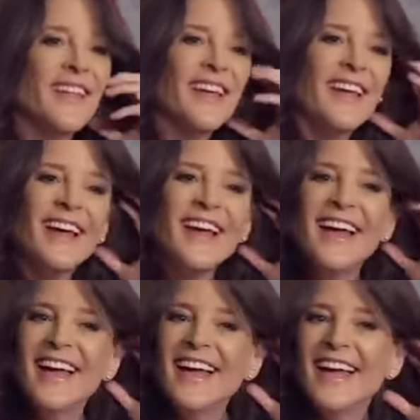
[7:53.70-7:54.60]

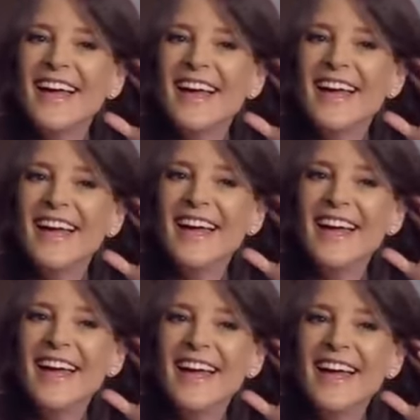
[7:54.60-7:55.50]

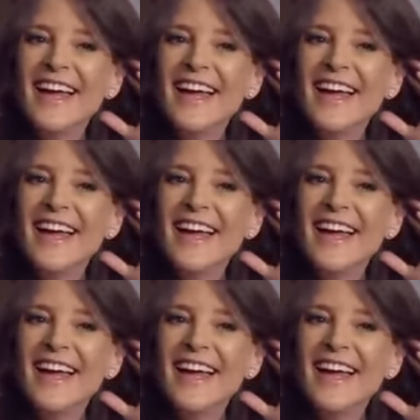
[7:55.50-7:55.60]
(silence)